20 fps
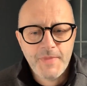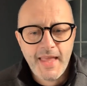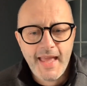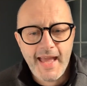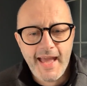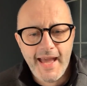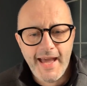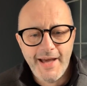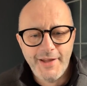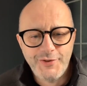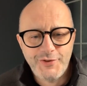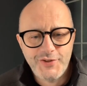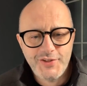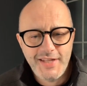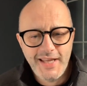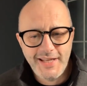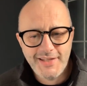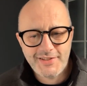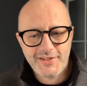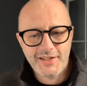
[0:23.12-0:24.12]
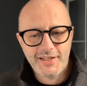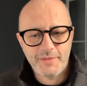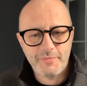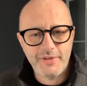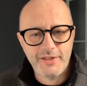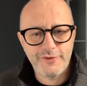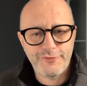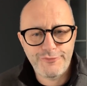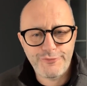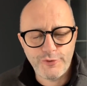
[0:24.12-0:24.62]
And today is going to
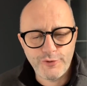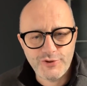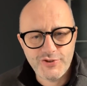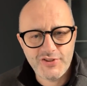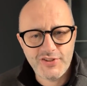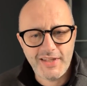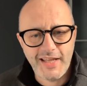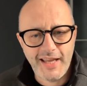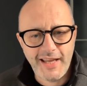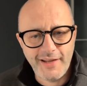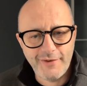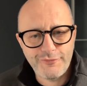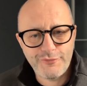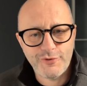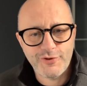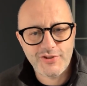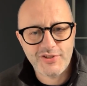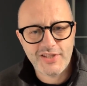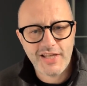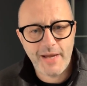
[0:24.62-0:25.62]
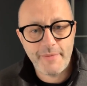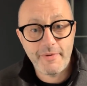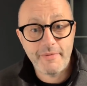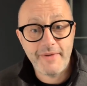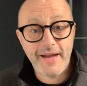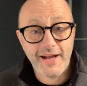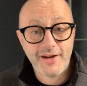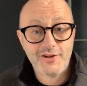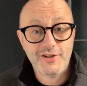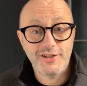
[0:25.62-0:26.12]
be the first time
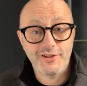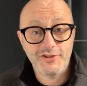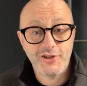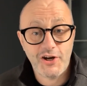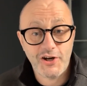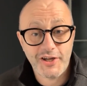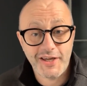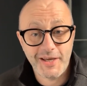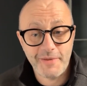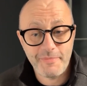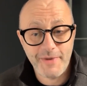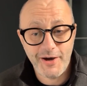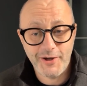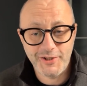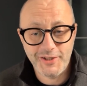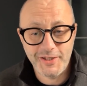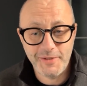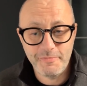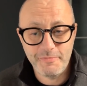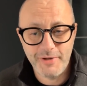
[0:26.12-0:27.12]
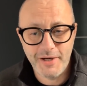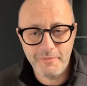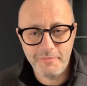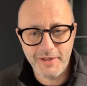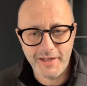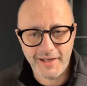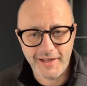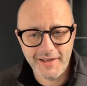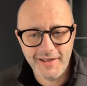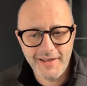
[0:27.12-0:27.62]
I'm actually talking about it in
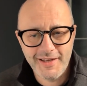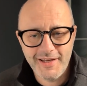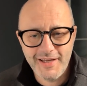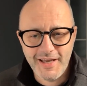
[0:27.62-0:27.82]
public.